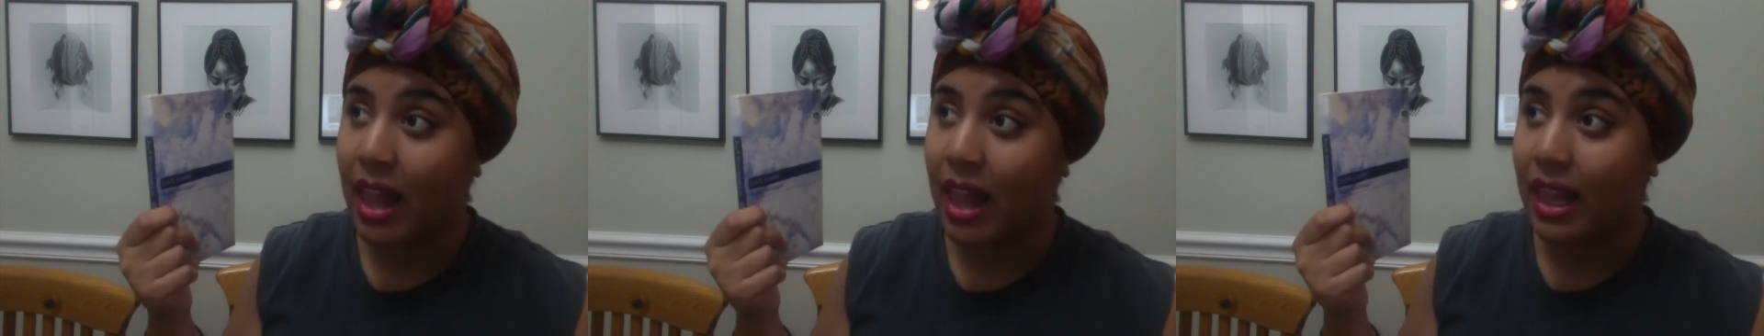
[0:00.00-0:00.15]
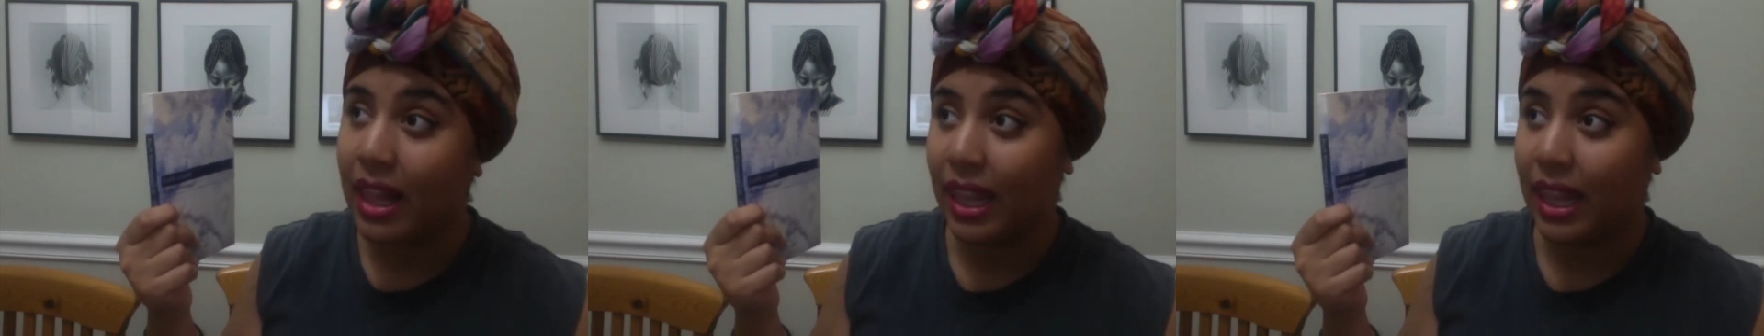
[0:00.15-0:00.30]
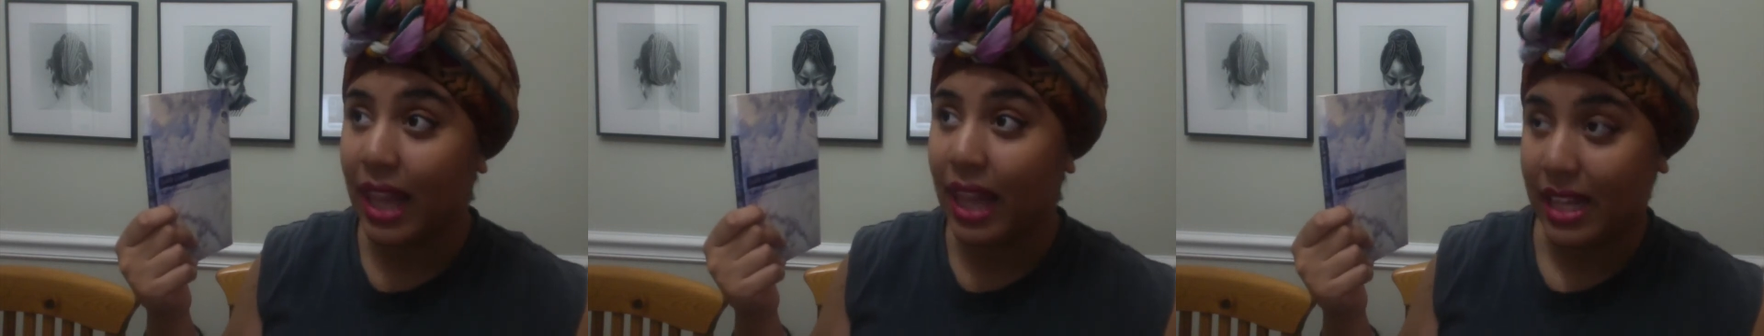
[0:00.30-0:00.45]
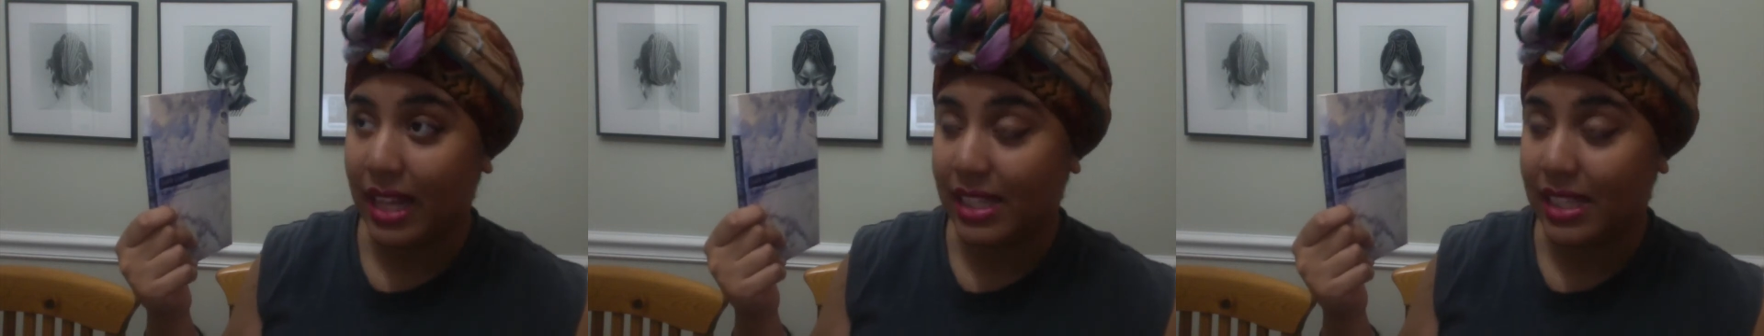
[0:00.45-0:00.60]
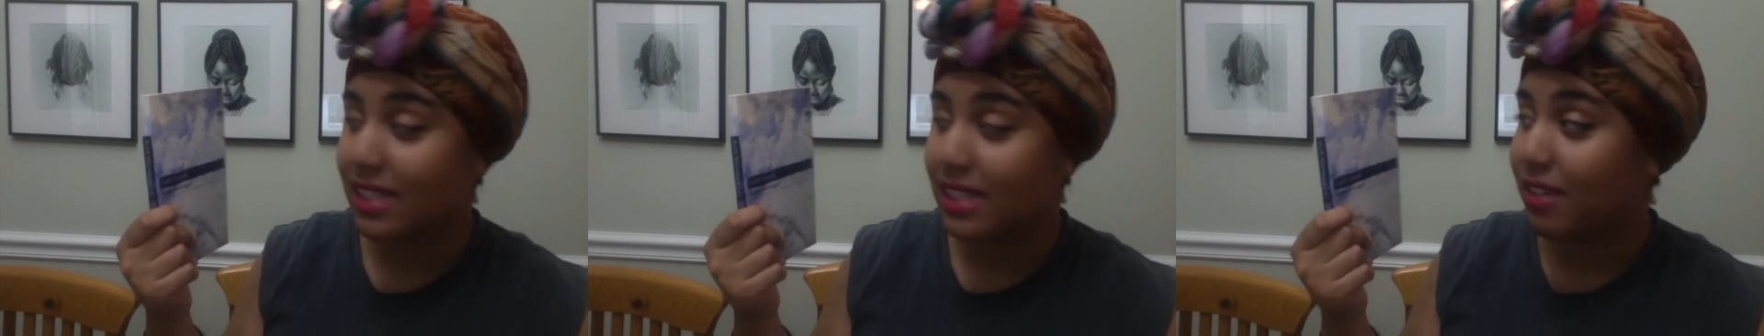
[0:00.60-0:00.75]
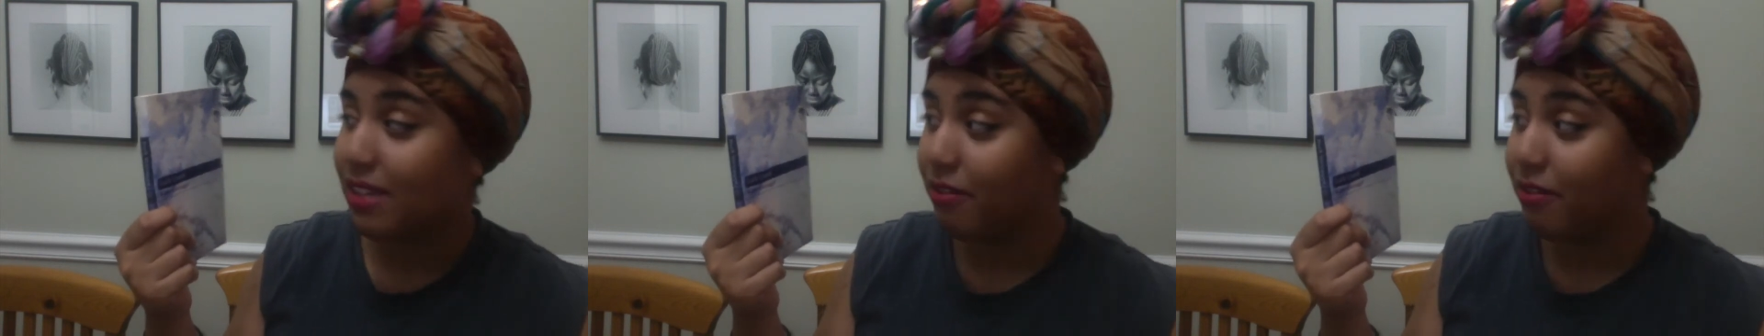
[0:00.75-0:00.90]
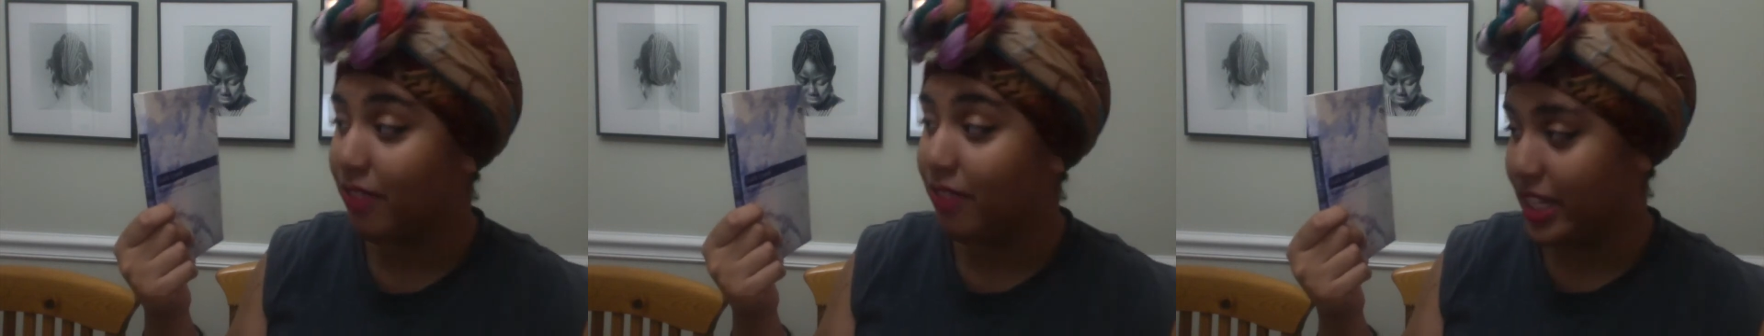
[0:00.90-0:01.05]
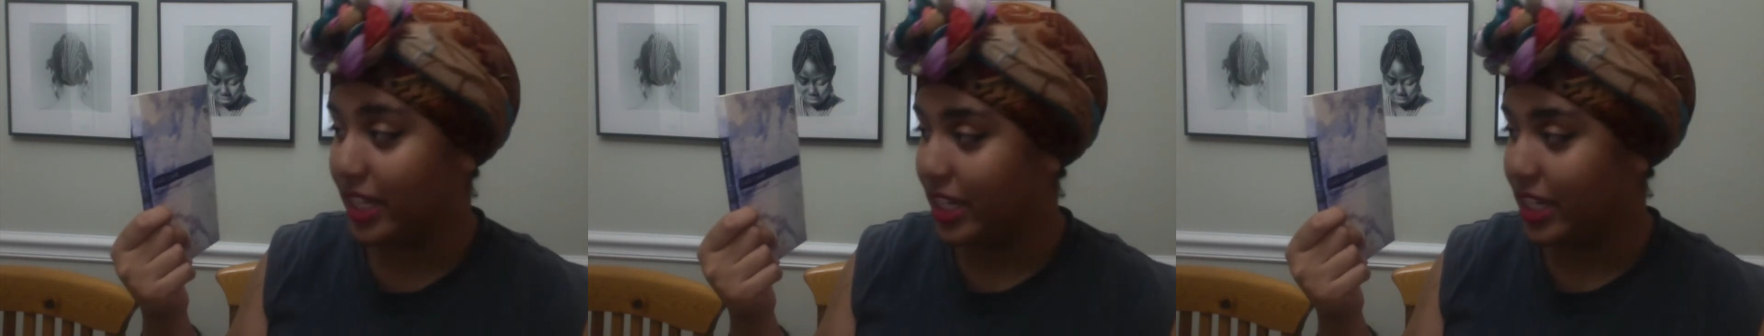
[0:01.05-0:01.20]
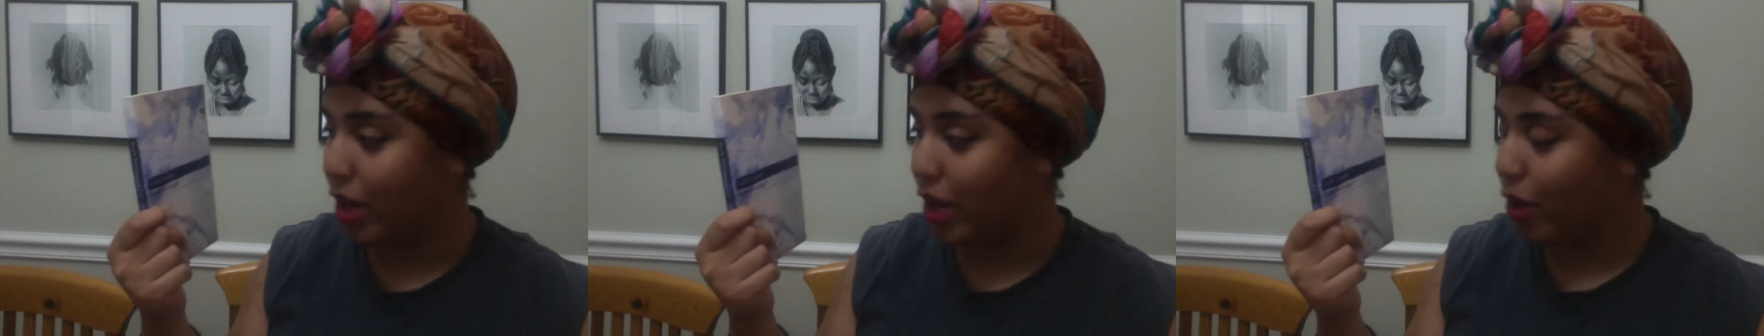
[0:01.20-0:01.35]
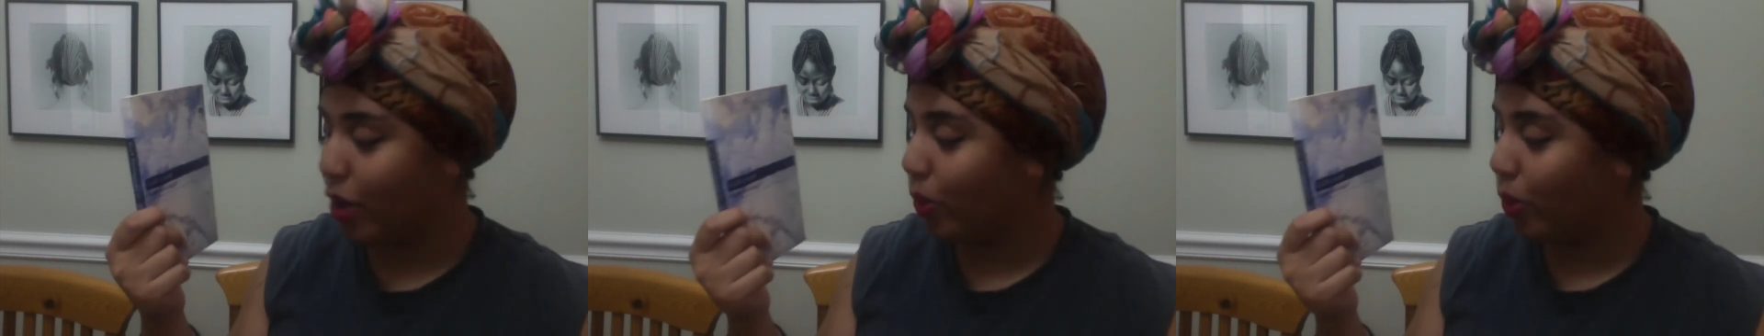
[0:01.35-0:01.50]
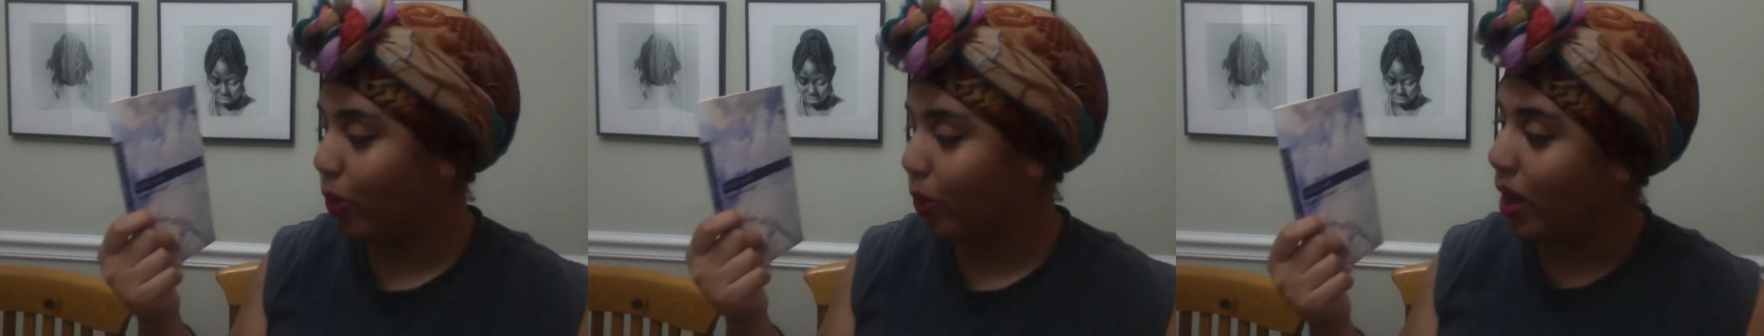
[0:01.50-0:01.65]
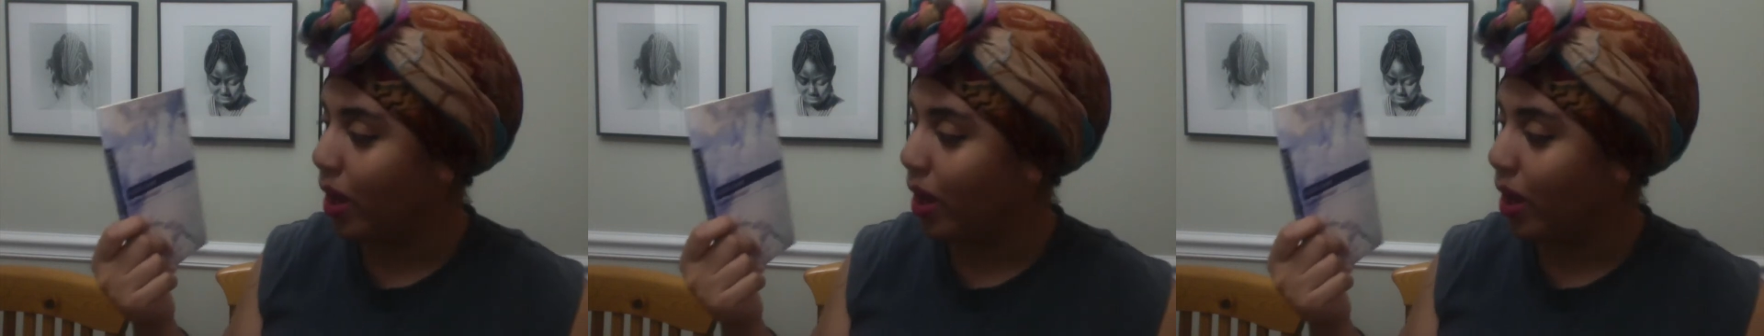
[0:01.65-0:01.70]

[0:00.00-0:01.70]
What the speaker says: last video.